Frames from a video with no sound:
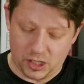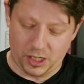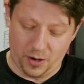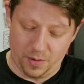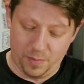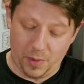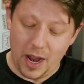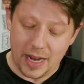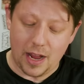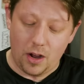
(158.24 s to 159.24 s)
so.
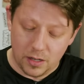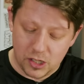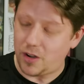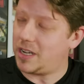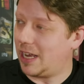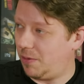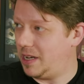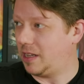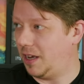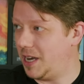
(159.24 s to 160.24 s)
I can't stress how
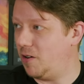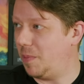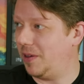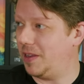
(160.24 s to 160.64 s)
little I know about